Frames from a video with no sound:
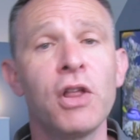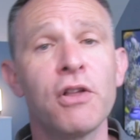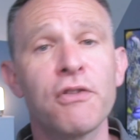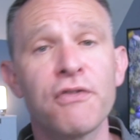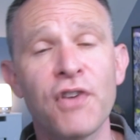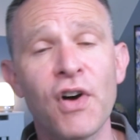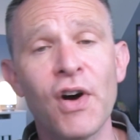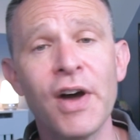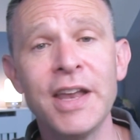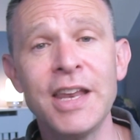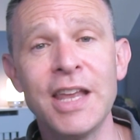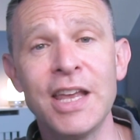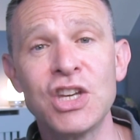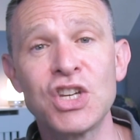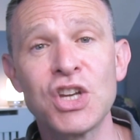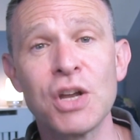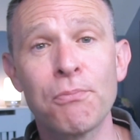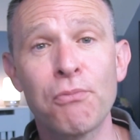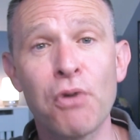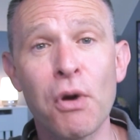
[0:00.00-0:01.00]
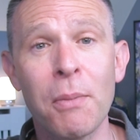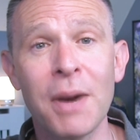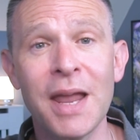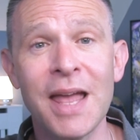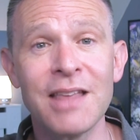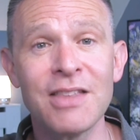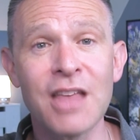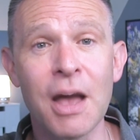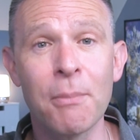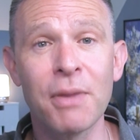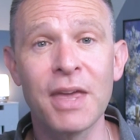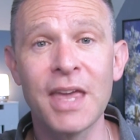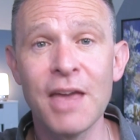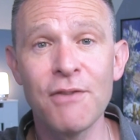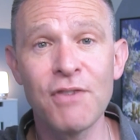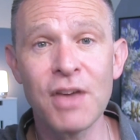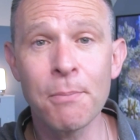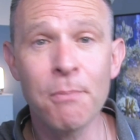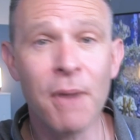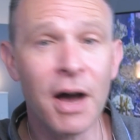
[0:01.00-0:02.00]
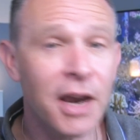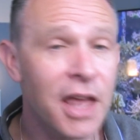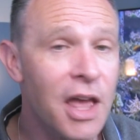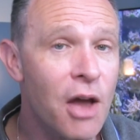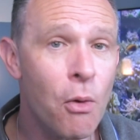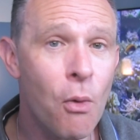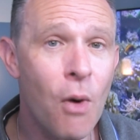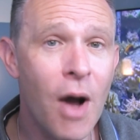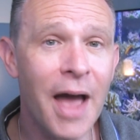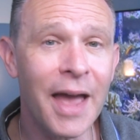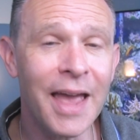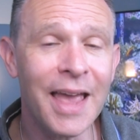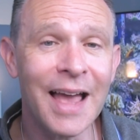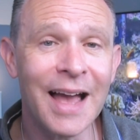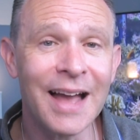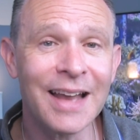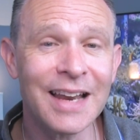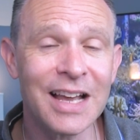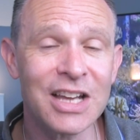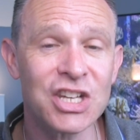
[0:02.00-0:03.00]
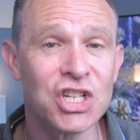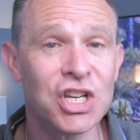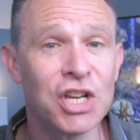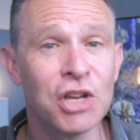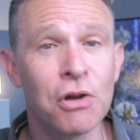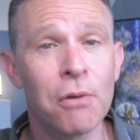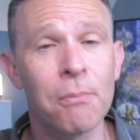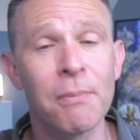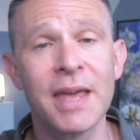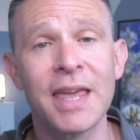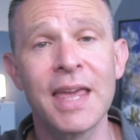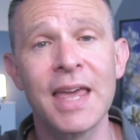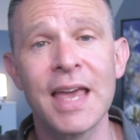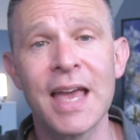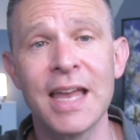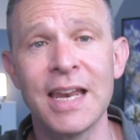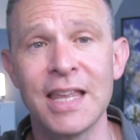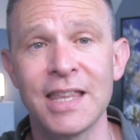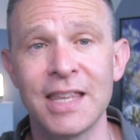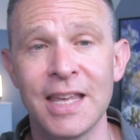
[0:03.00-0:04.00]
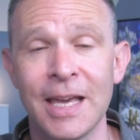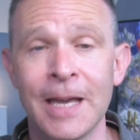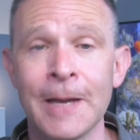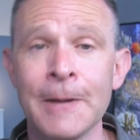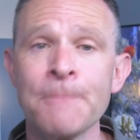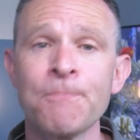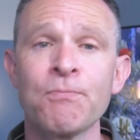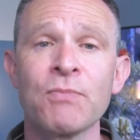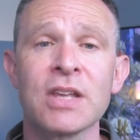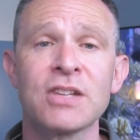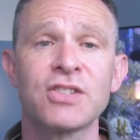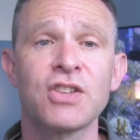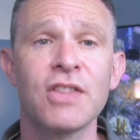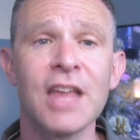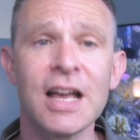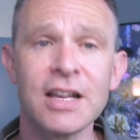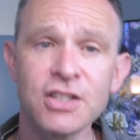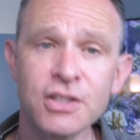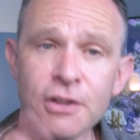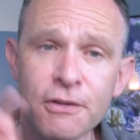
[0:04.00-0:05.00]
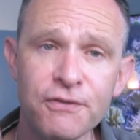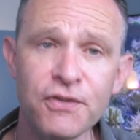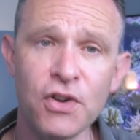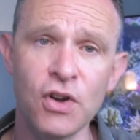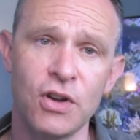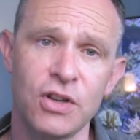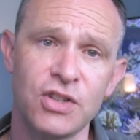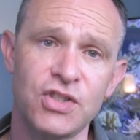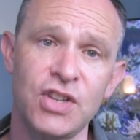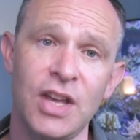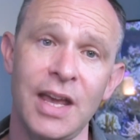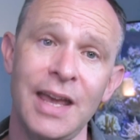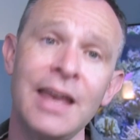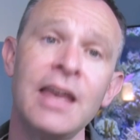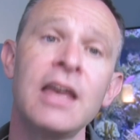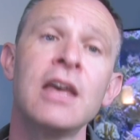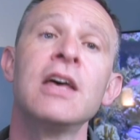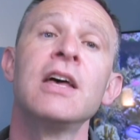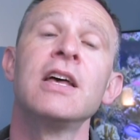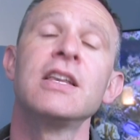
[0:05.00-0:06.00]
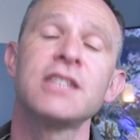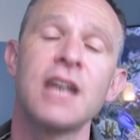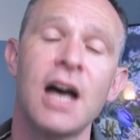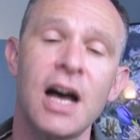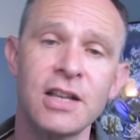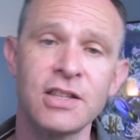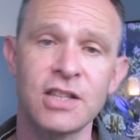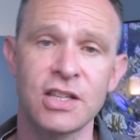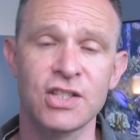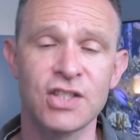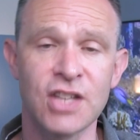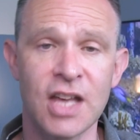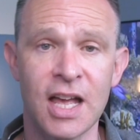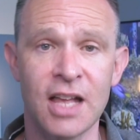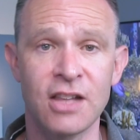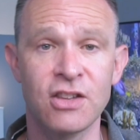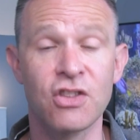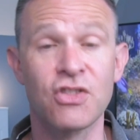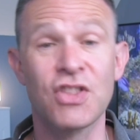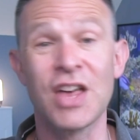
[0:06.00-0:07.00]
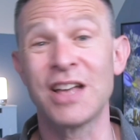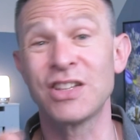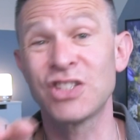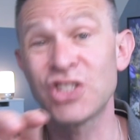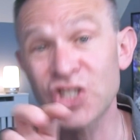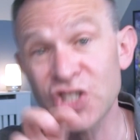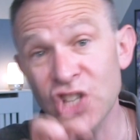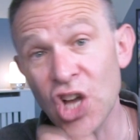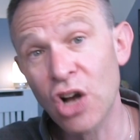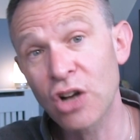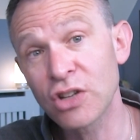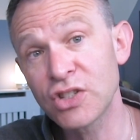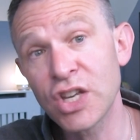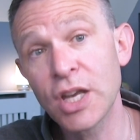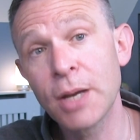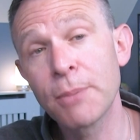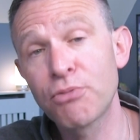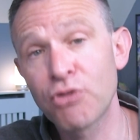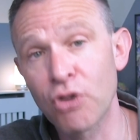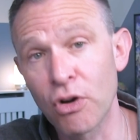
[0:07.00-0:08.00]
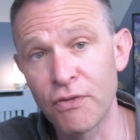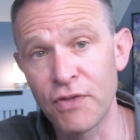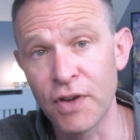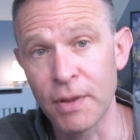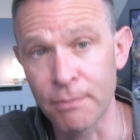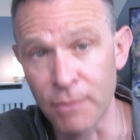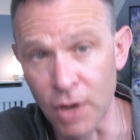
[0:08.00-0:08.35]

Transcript: you'll find is you'll probably end up giving money away and actually not making anything. So that's the first thing, to understand that starting profit